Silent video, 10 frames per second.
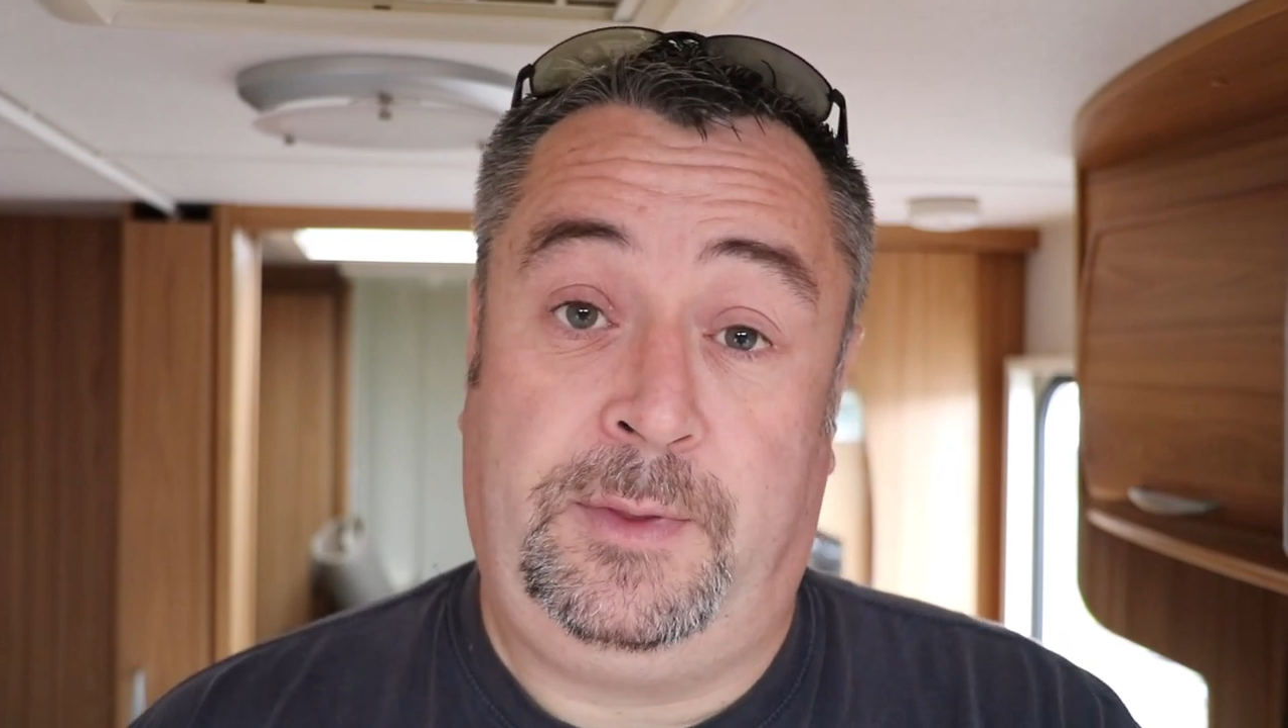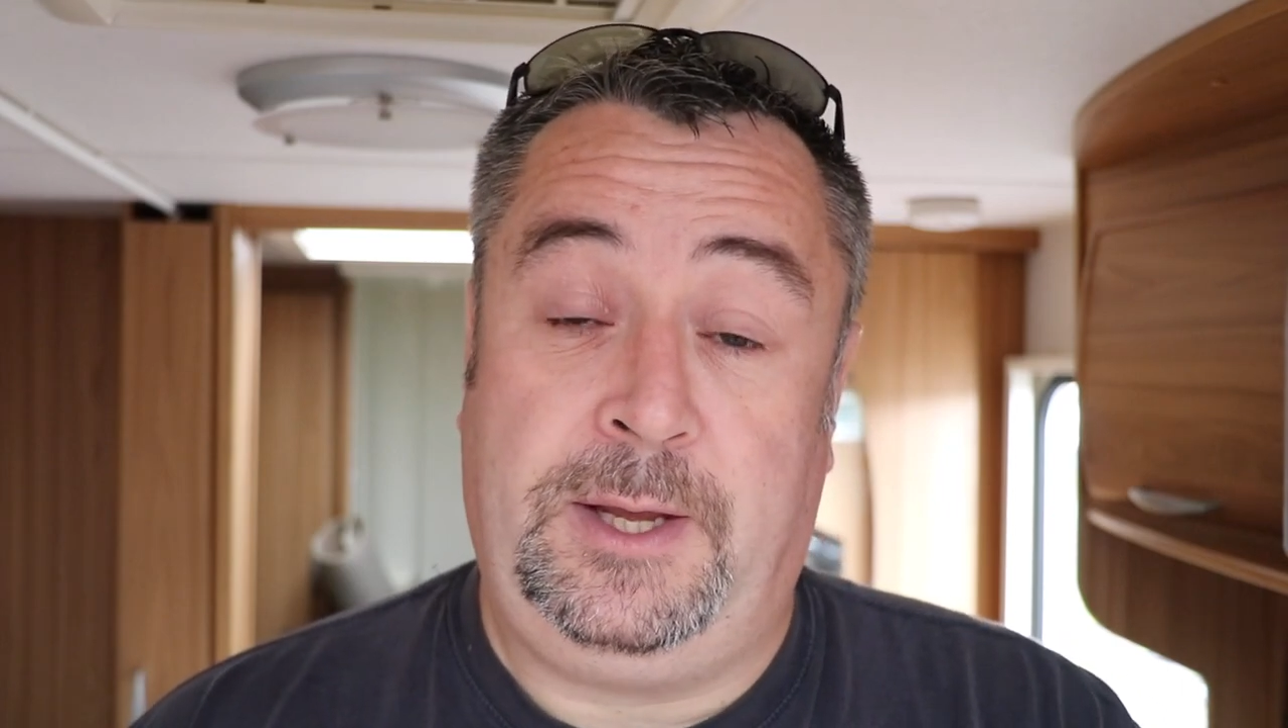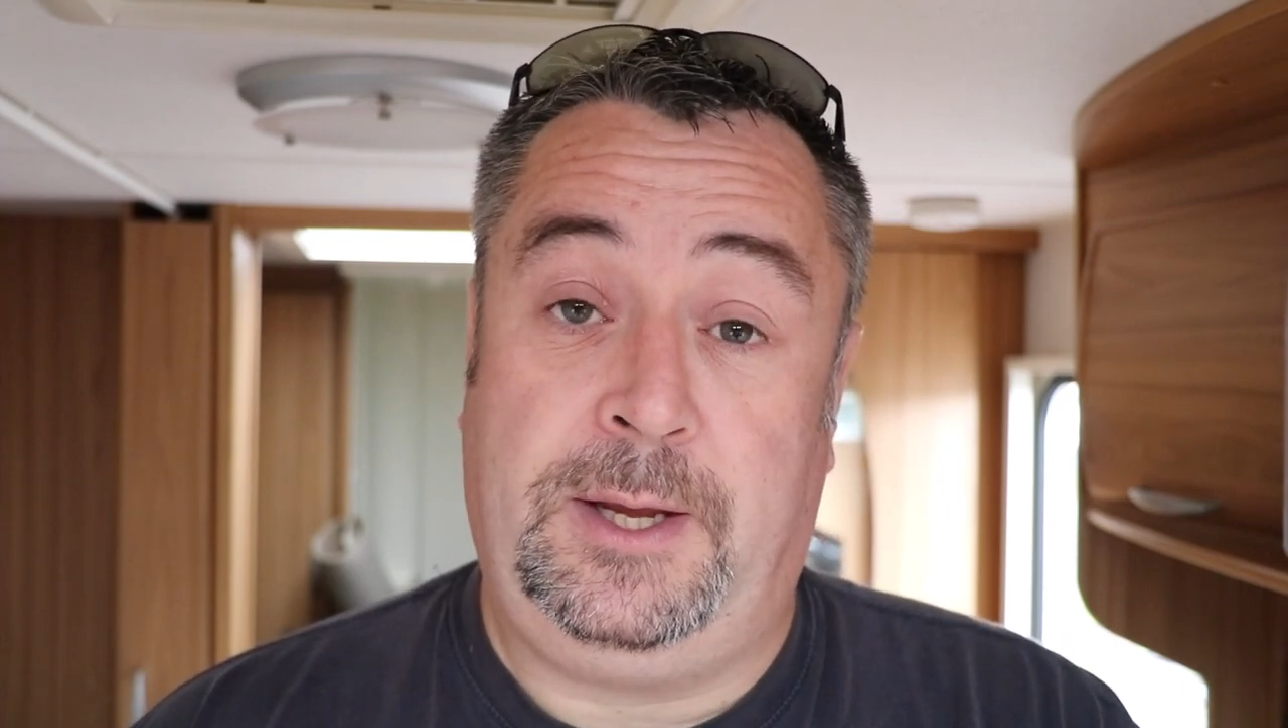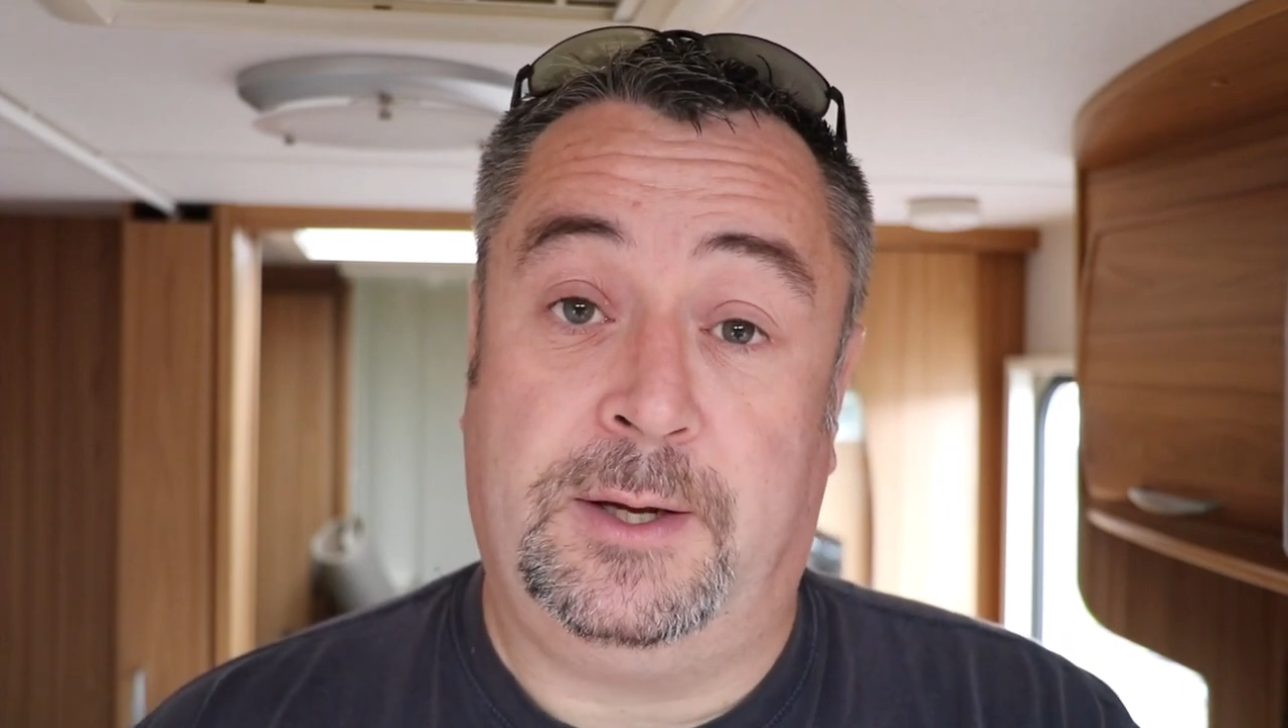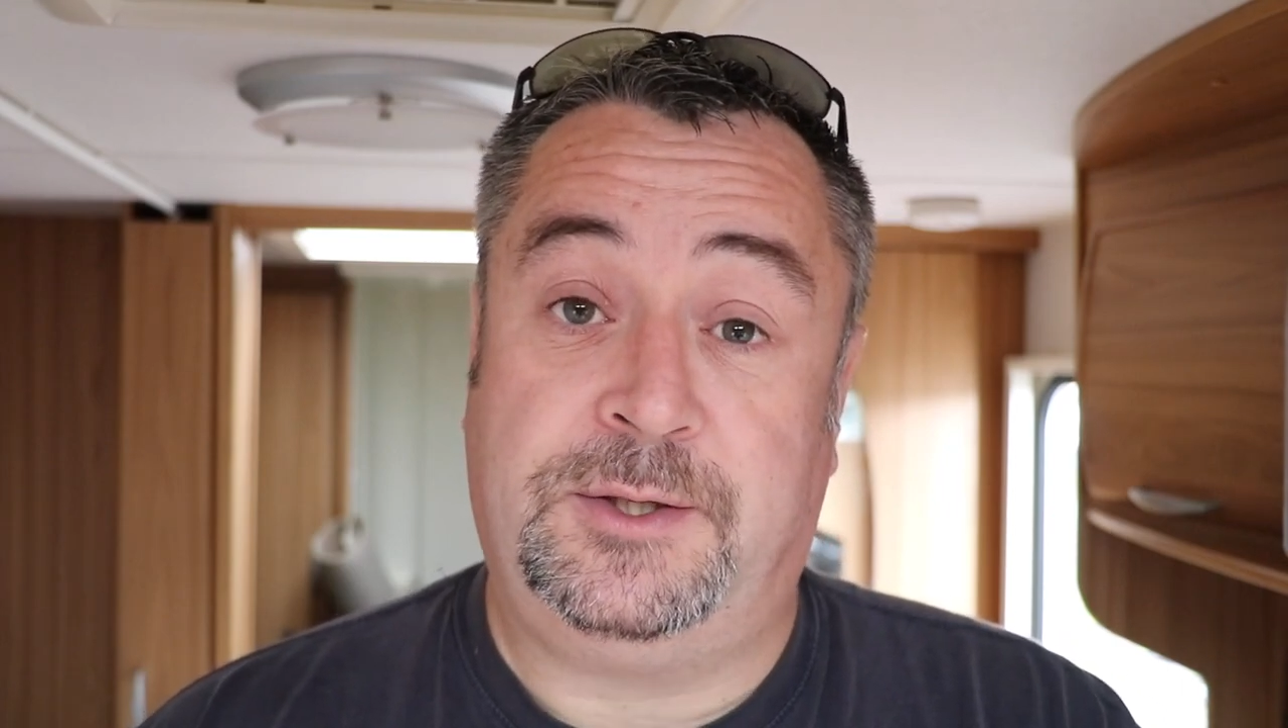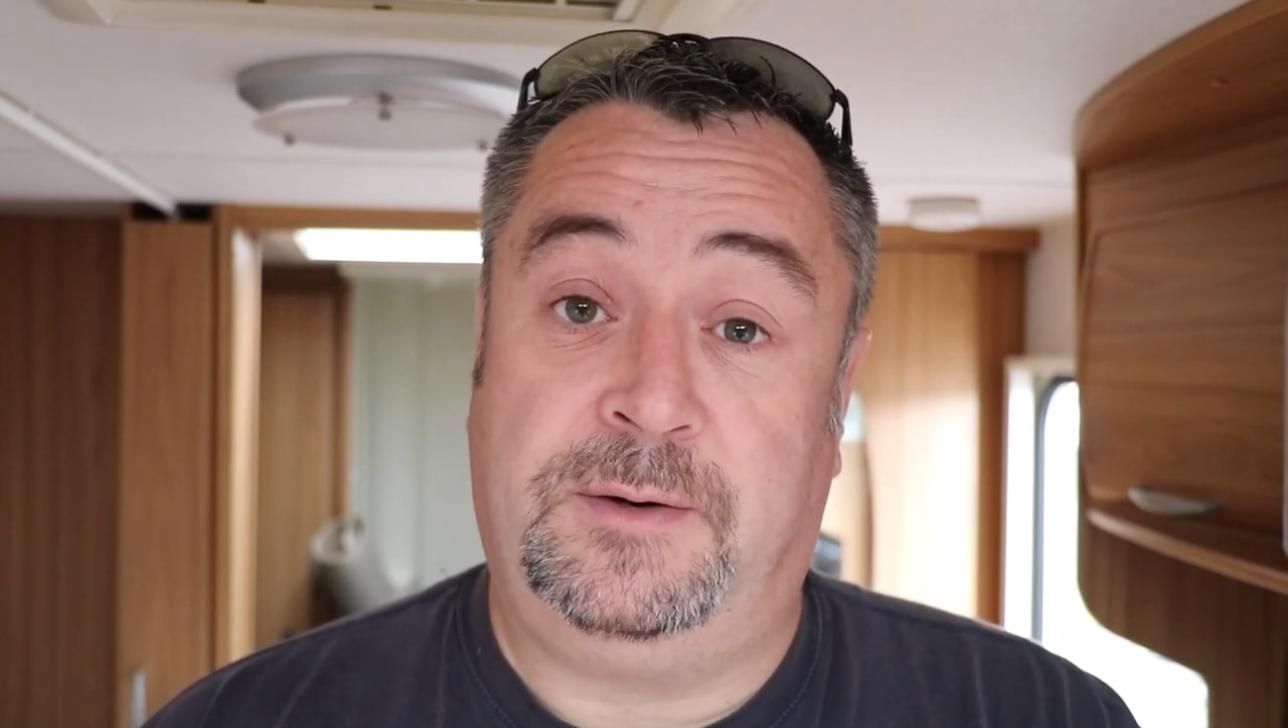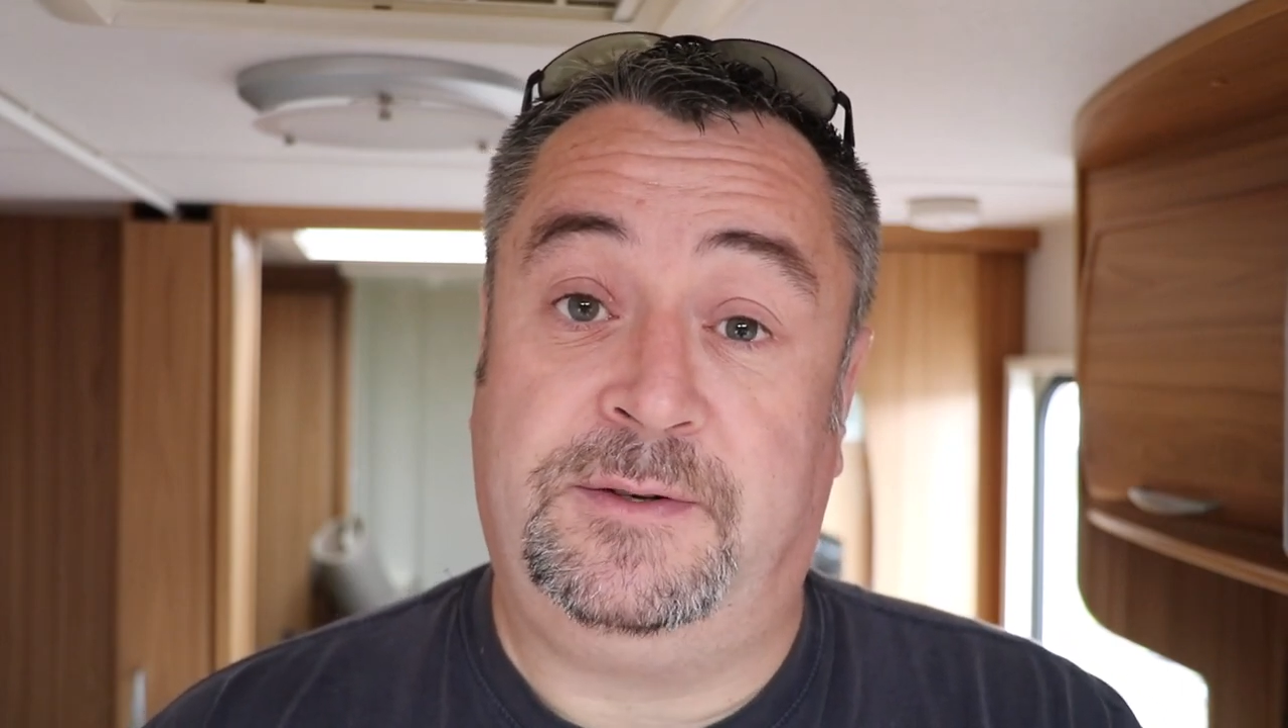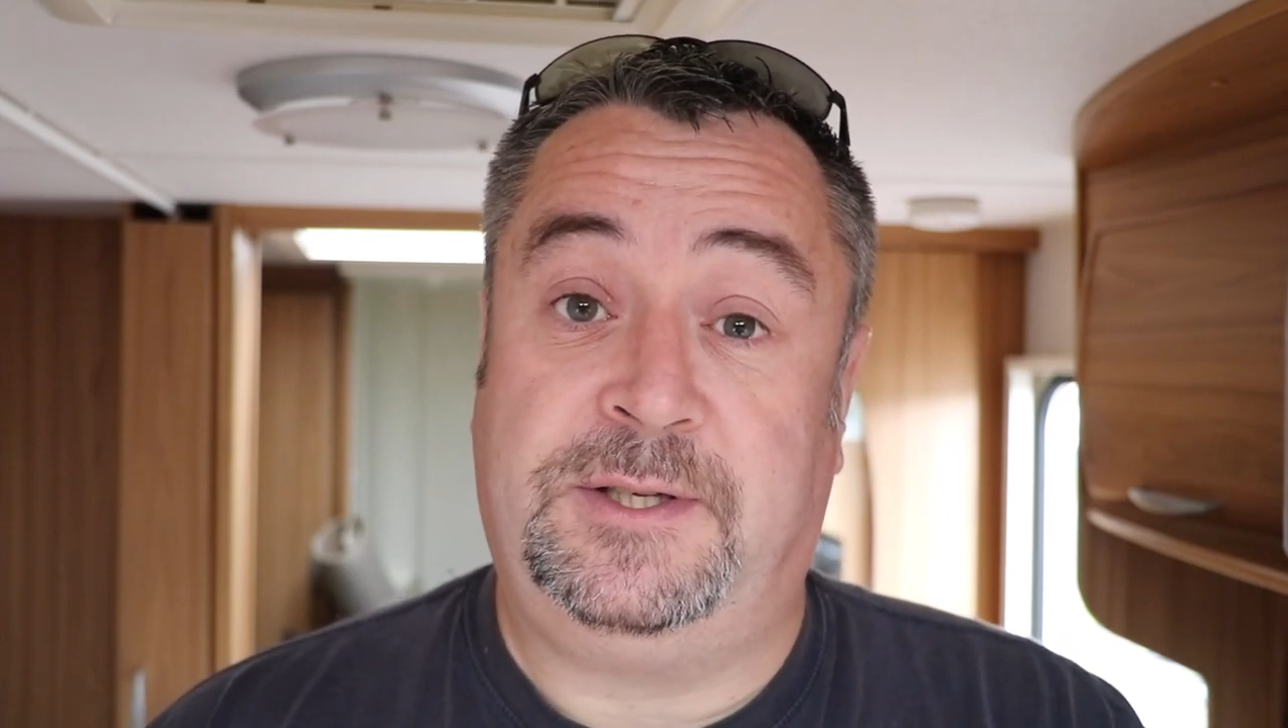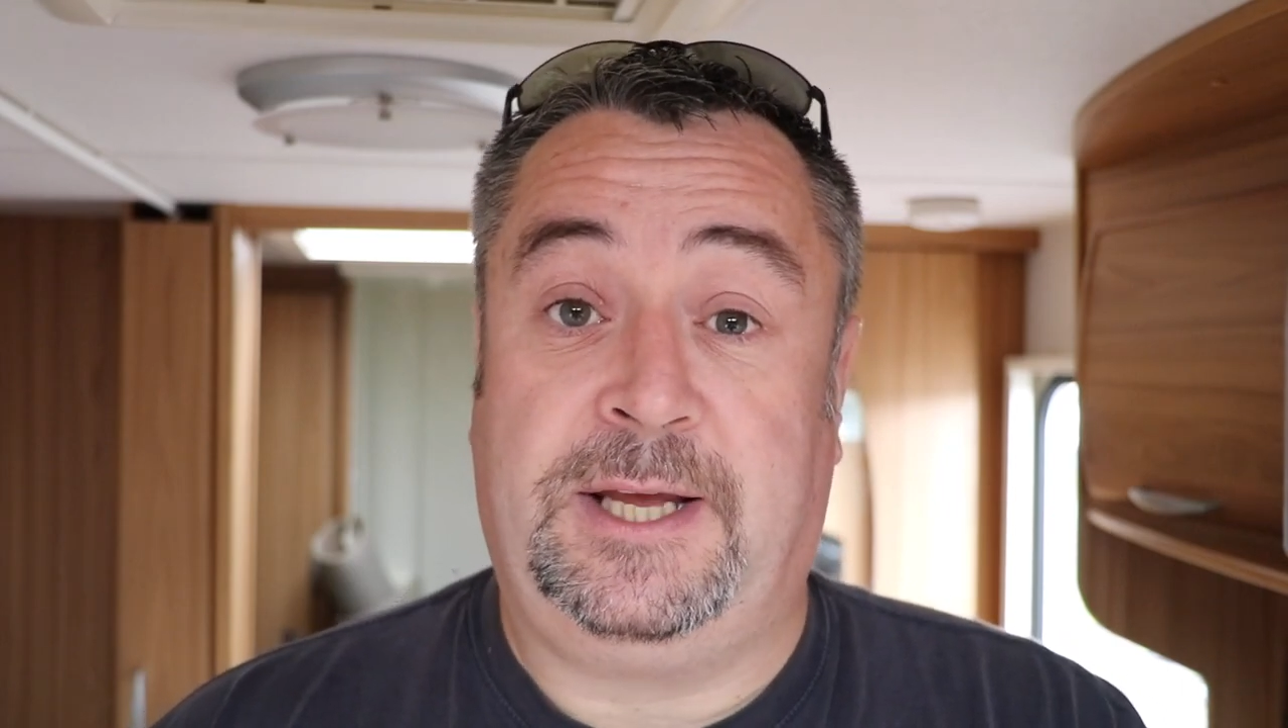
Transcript: the uh, service